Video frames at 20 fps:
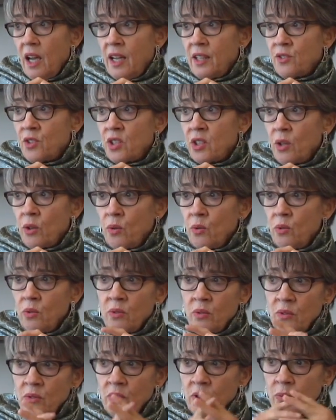And so
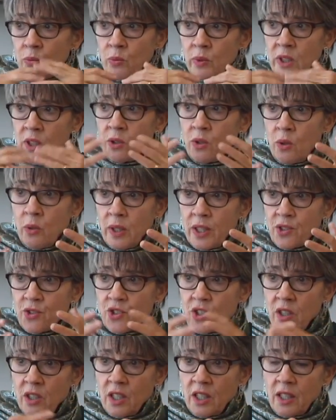the real
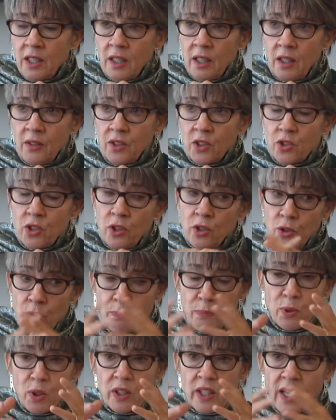question, and there's a new
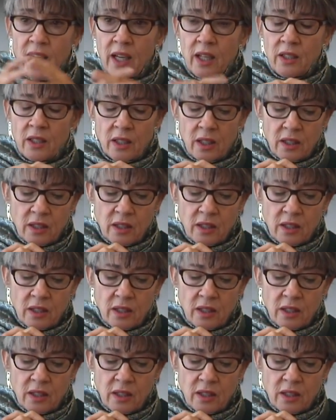book out,